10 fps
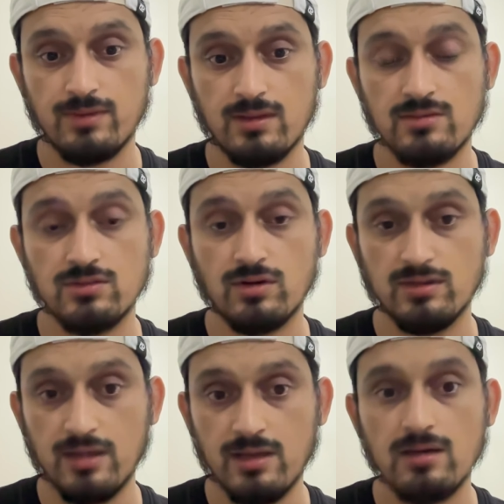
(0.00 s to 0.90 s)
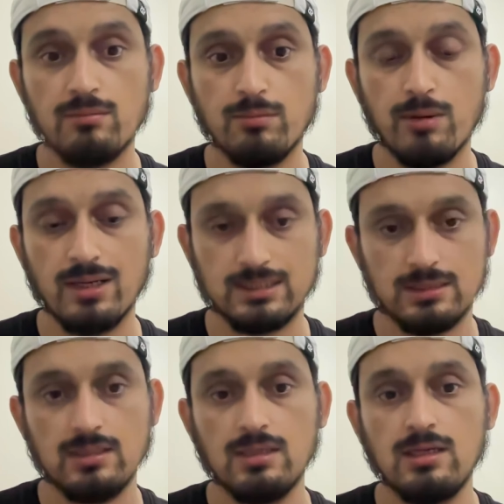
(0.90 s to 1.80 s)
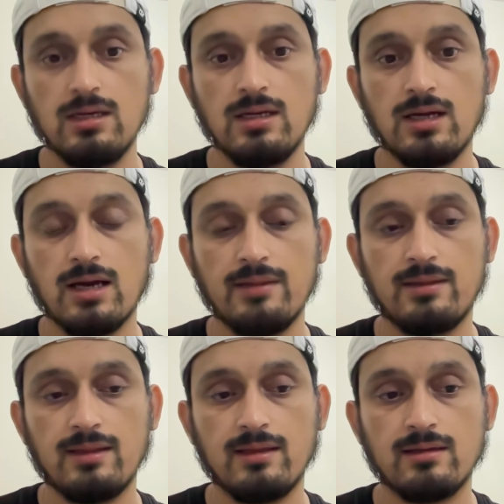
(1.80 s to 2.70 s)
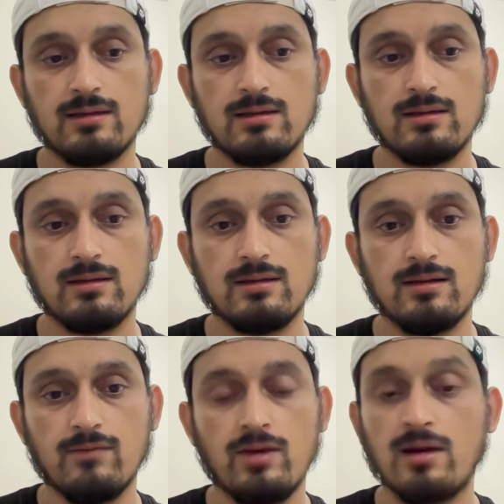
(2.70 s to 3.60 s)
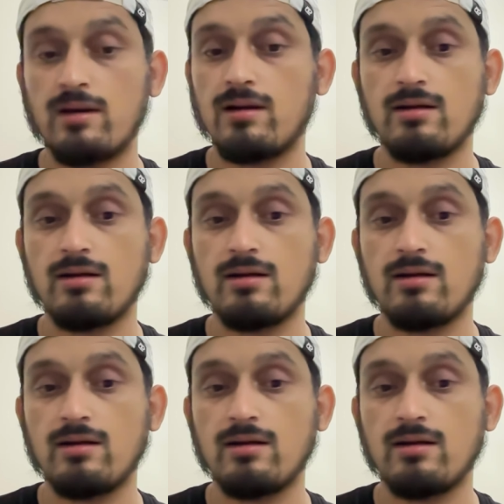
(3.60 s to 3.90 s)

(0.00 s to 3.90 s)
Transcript: is not there, but I think we are